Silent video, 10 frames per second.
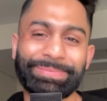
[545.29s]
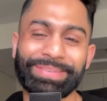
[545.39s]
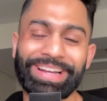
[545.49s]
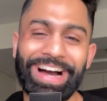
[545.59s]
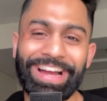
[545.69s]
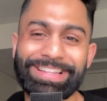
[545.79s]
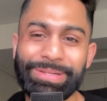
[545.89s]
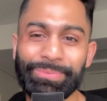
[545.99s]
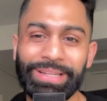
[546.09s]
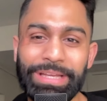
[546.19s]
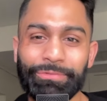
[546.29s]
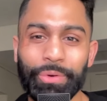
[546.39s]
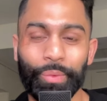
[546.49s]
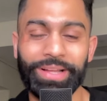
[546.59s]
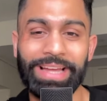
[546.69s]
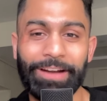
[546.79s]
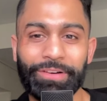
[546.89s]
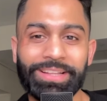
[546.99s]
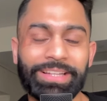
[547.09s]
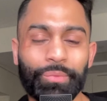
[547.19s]
but I do believe with
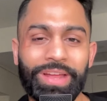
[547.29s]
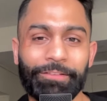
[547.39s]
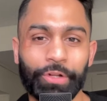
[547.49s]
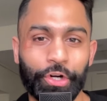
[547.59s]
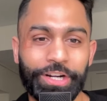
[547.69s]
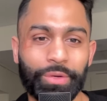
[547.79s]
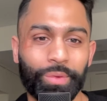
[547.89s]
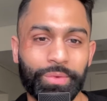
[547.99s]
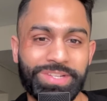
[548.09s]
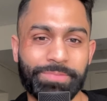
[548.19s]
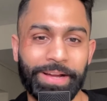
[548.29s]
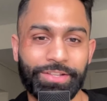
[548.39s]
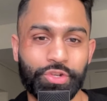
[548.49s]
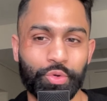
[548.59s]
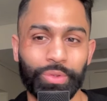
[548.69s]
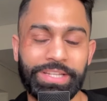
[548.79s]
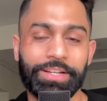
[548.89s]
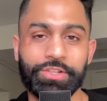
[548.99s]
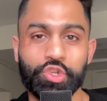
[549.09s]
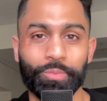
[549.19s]
everything that we have learned with respect to the
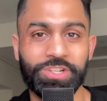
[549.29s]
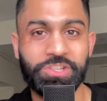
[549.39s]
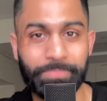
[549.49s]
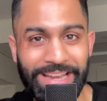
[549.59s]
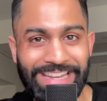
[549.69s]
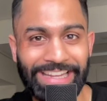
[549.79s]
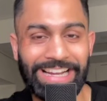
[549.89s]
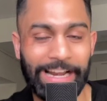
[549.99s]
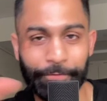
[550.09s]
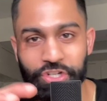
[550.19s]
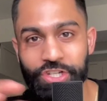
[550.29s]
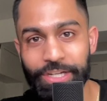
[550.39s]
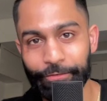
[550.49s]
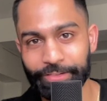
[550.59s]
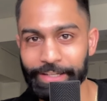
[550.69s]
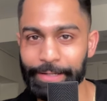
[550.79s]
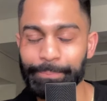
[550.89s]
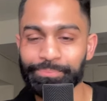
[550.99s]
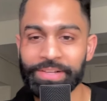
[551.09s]
consumer spending kind of shifting,